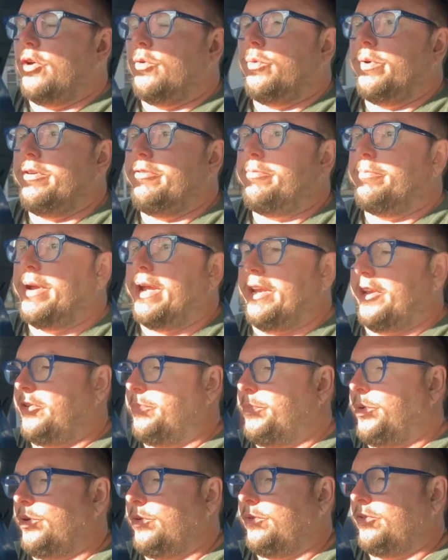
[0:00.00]
we've made it to
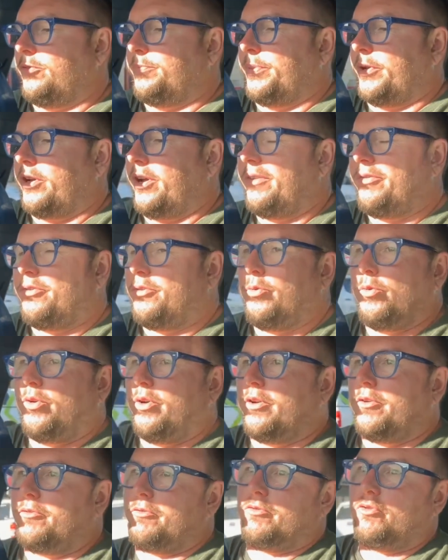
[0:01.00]
Bulls, but I've still
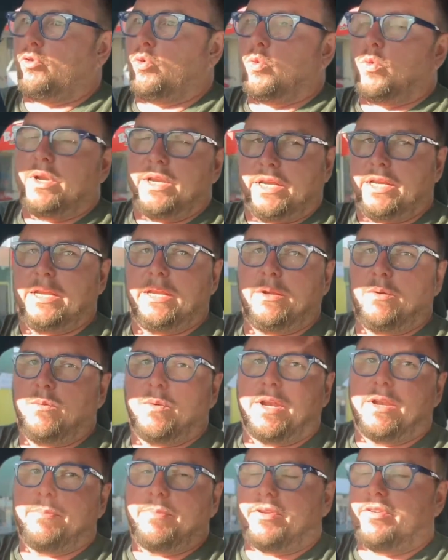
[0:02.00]
got
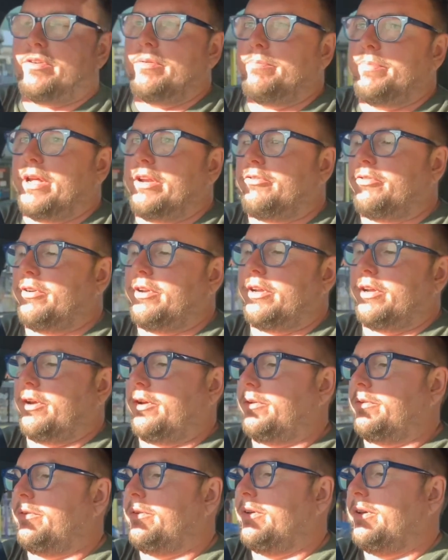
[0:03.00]
21% battery to
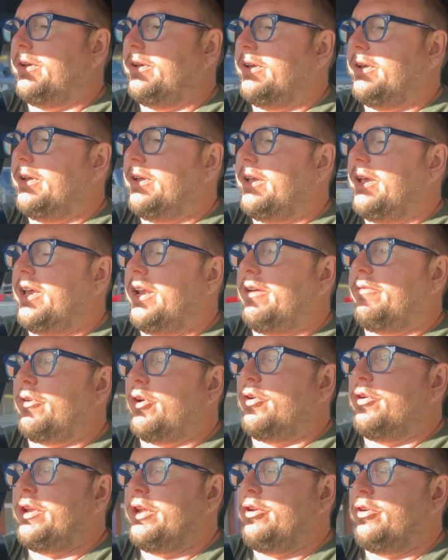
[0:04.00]
go. And I've
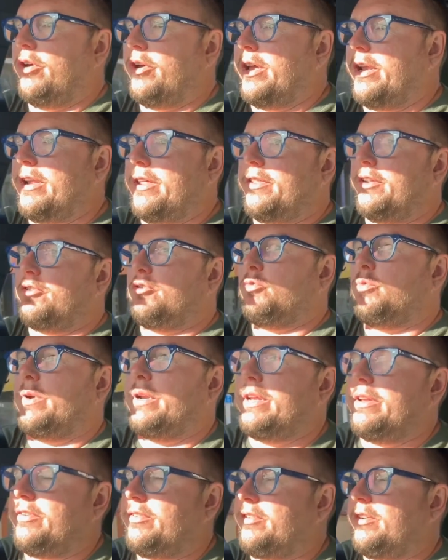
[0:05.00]
only got another
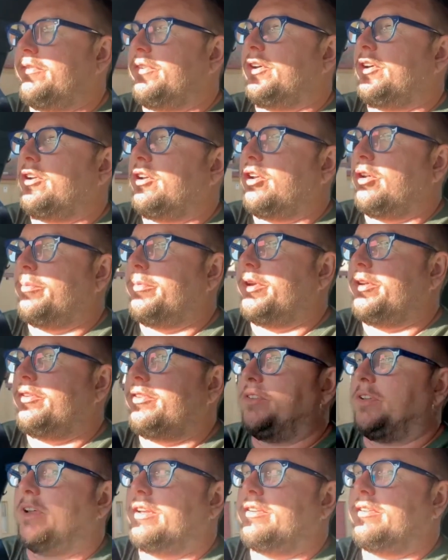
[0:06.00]
27
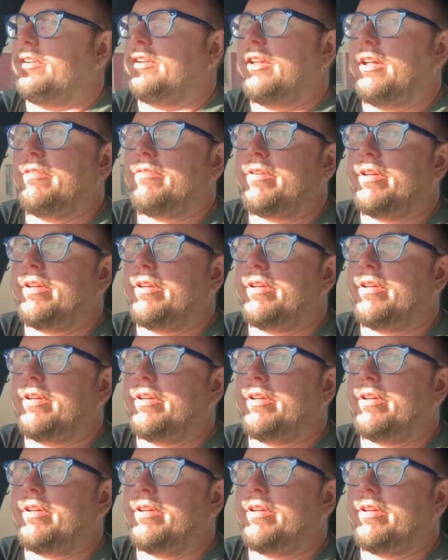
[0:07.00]
kilometers until I've